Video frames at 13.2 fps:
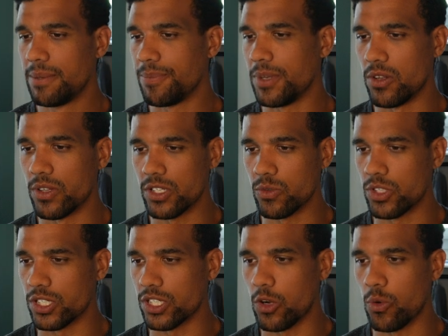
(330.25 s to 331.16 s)
This was
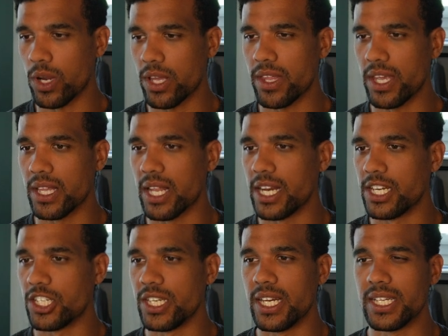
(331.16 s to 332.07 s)
just a quick thing that I
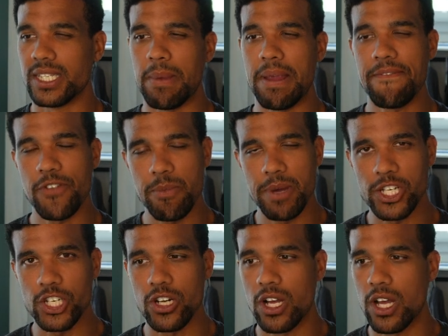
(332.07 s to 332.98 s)
just needed some
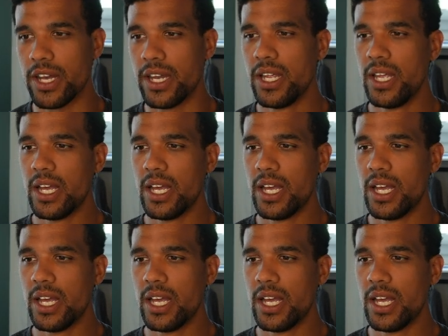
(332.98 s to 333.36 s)
information on,